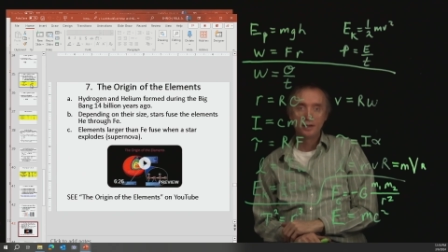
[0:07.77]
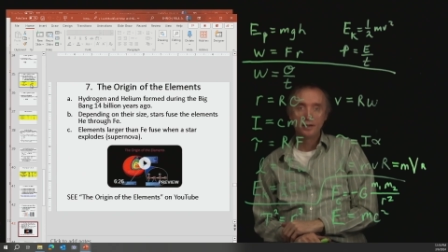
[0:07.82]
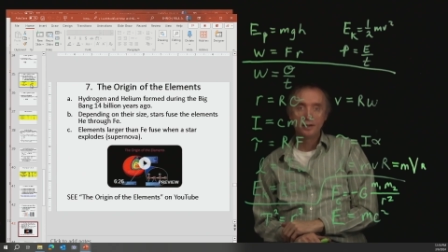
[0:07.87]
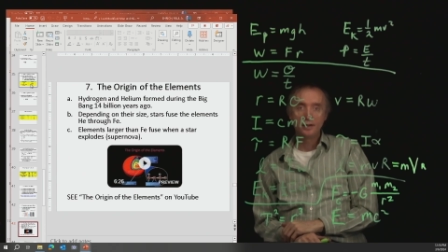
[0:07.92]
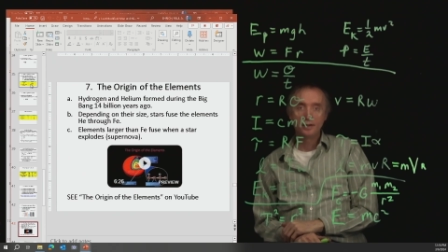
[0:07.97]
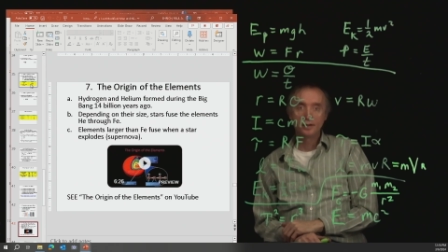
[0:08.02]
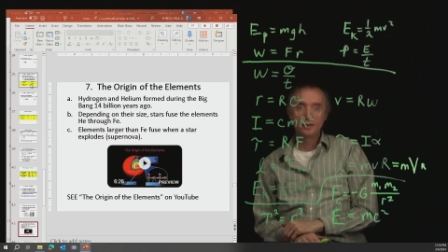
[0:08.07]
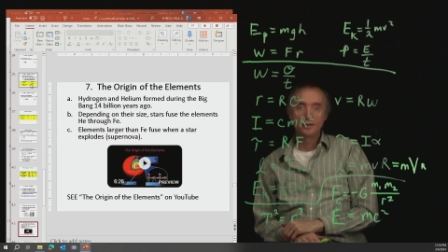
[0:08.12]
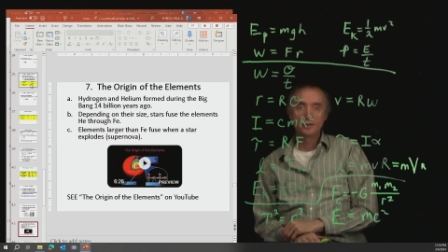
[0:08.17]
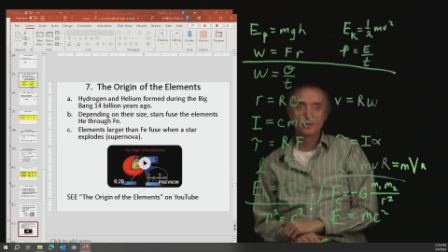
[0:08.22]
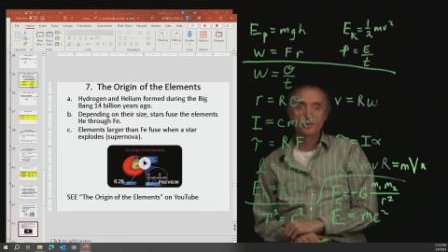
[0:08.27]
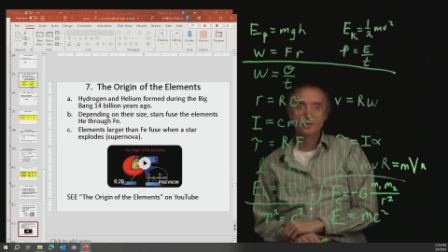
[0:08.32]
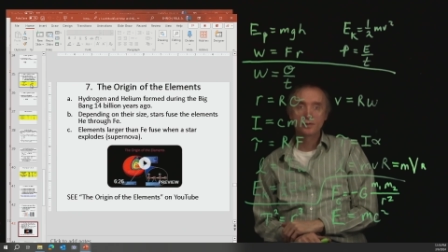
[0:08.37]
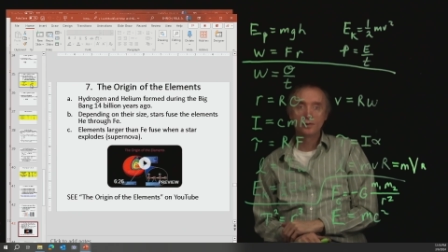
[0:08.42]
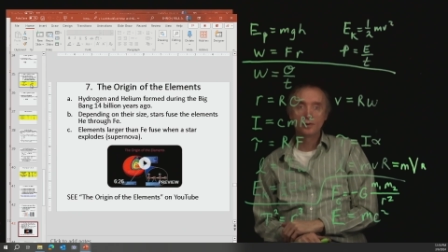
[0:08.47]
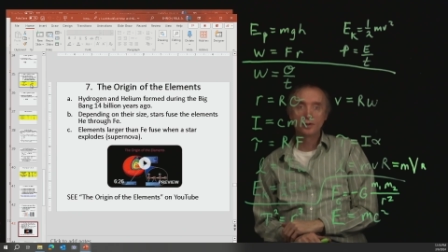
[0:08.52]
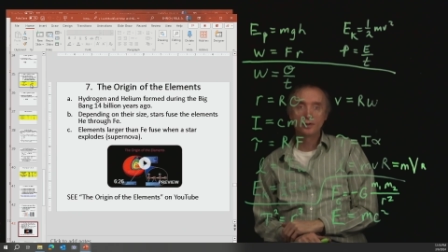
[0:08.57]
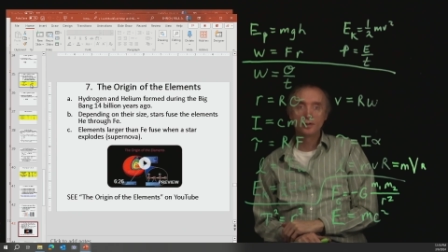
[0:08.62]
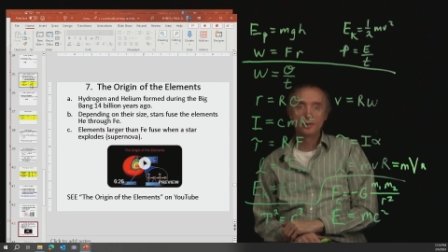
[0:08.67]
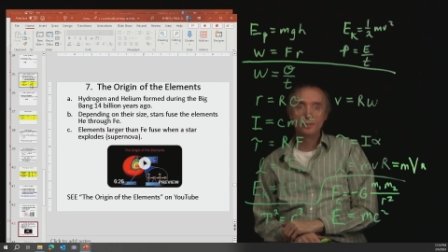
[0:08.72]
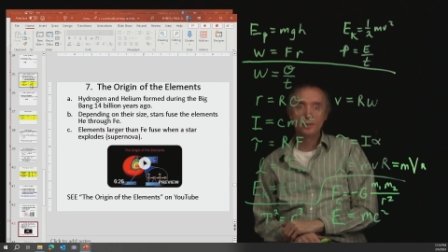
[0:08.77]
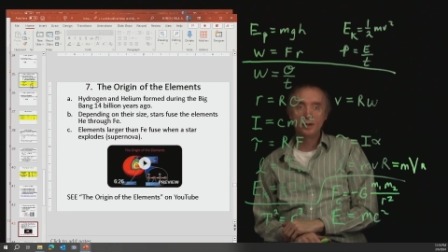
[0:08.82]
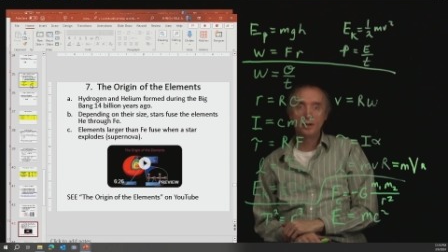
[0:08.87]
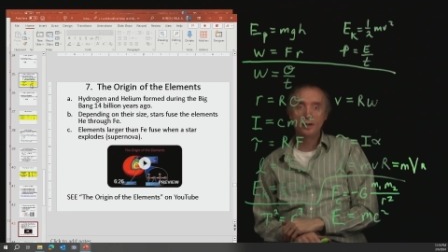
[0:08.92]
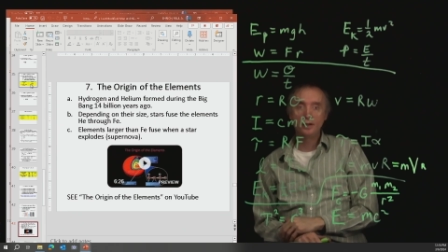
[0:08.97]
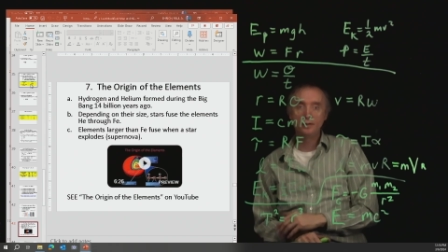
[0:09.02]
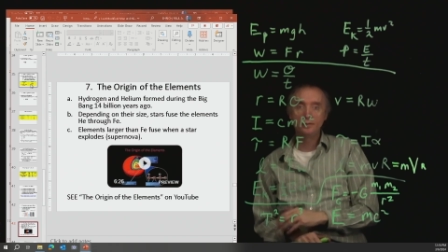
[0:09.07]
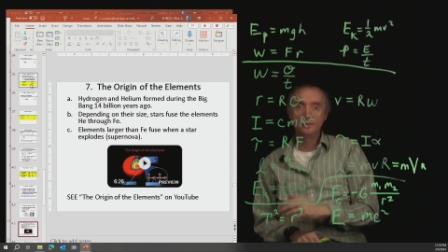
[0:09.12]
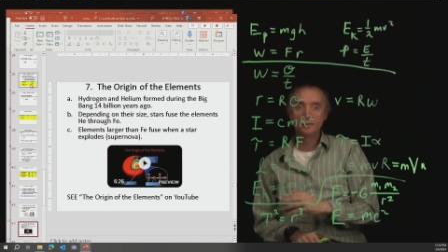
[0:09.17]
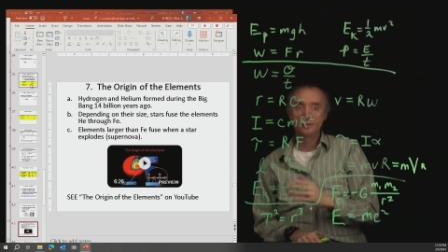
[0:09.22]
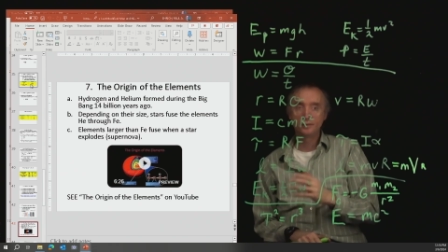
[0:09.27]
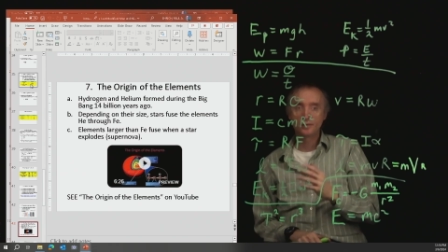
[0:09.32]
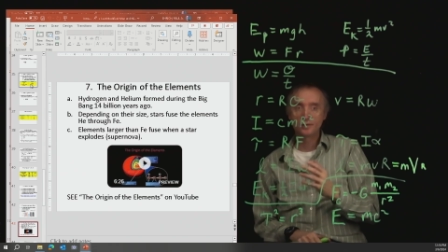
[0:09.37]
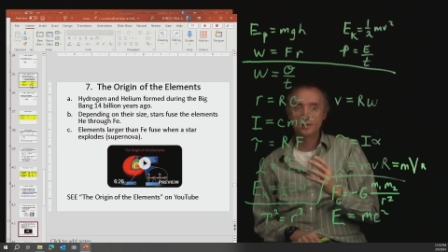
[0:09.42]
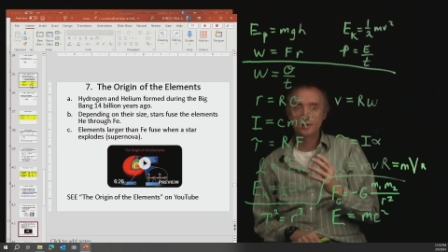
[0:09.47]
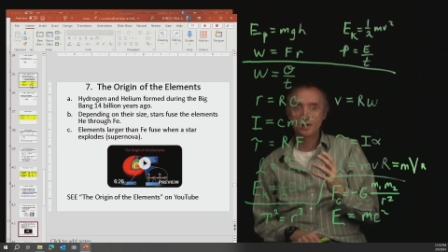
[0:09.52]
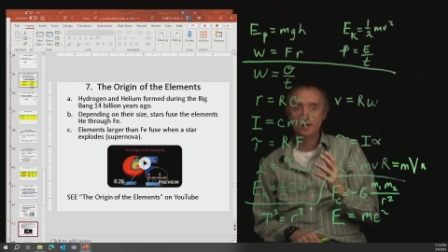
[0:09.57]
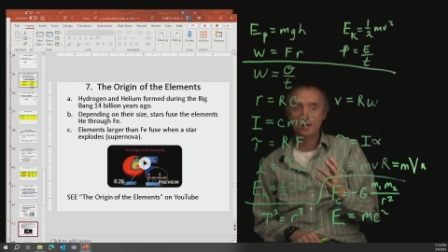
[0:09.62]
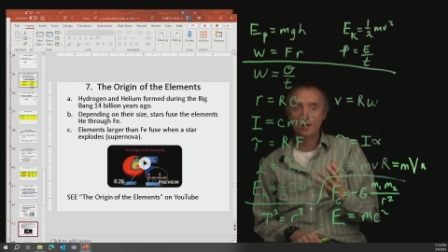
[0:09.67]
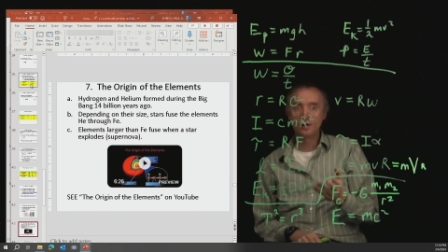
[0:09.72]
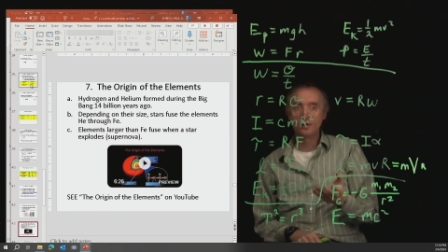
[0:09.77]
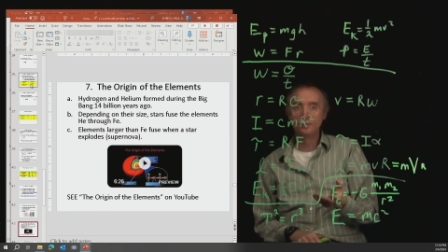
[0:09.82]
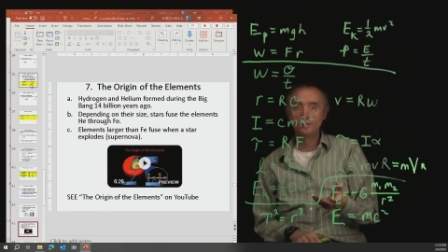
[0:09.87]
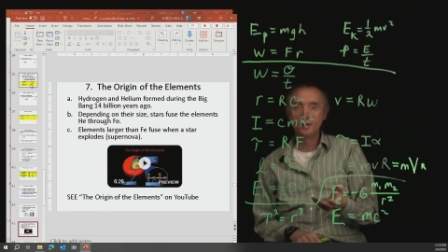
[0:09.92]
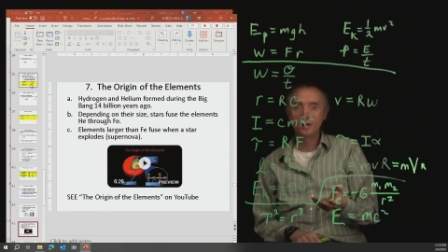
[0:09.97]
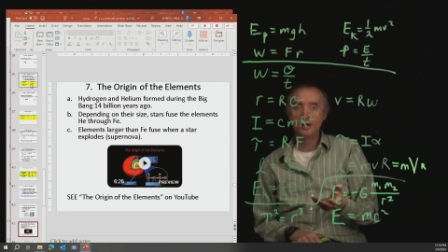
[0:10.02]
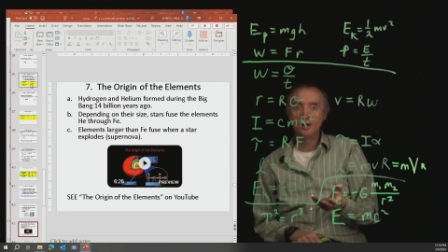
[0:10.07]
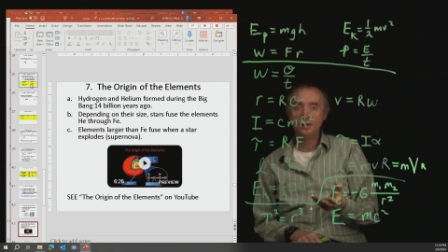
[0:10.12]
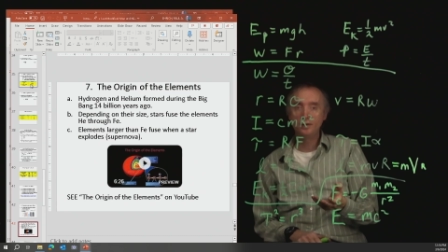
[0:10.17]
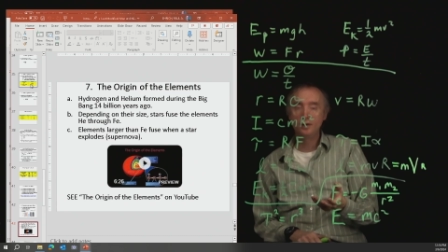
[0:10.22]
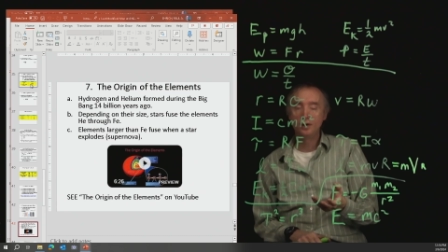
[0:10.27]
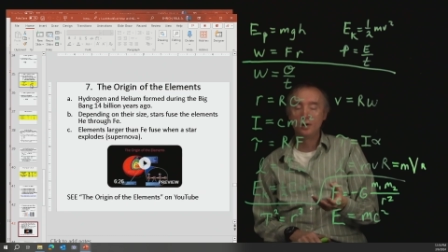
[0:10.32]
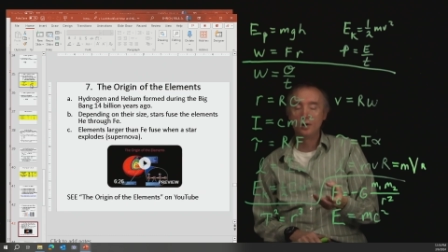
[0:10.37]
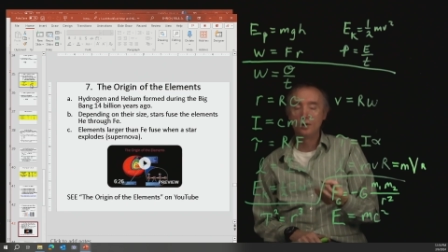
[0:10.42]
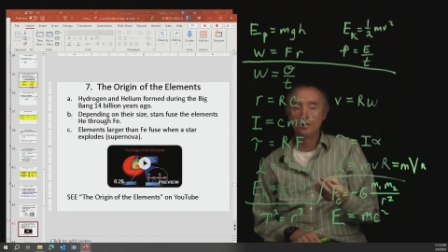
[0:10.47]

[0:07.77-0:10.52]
is going to be tell me